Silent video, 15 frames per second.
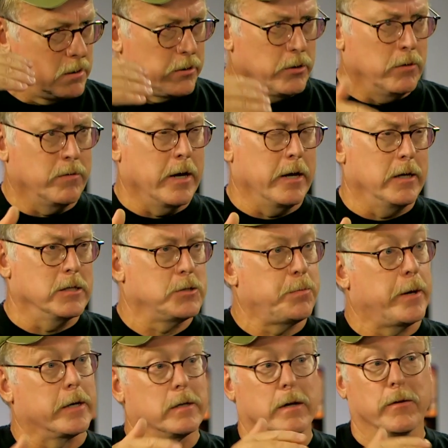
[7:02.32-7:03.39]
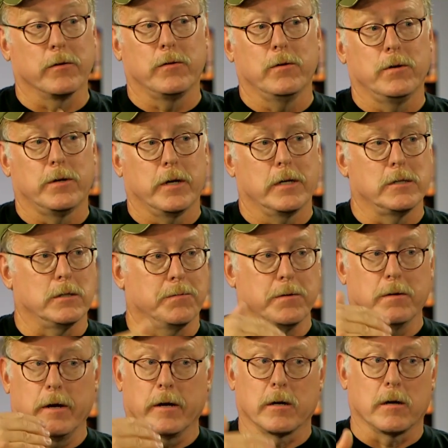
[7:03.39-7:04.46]
you've got to inspect. On the 210s, if
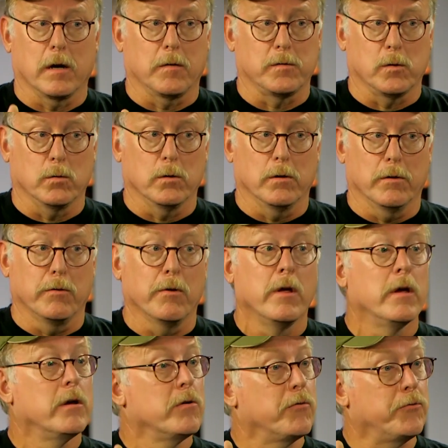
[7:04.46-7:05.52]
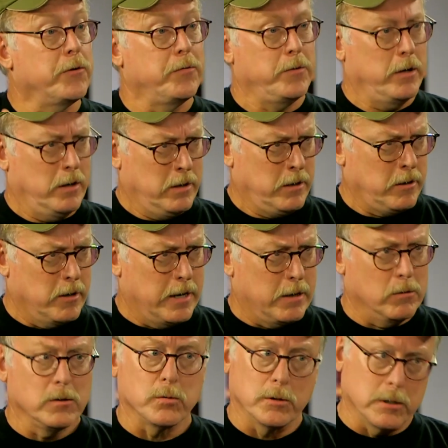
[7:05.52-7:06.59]
the aircraft's older than 1,500
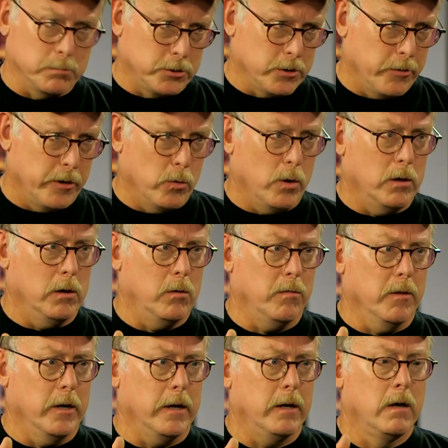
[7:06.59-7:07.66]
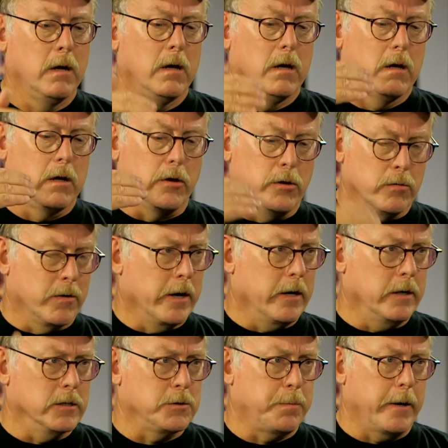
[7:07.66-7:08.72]
hours, which I'm sure you're well over that, you've got to
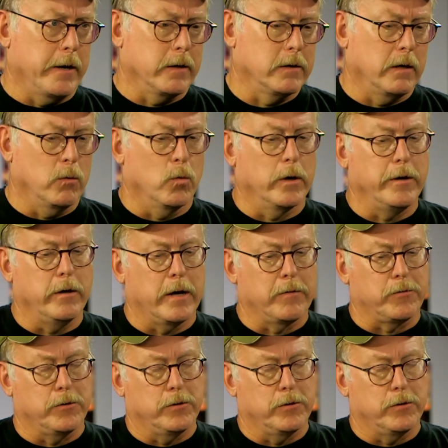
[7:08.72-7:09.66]
inspect. And what do you have to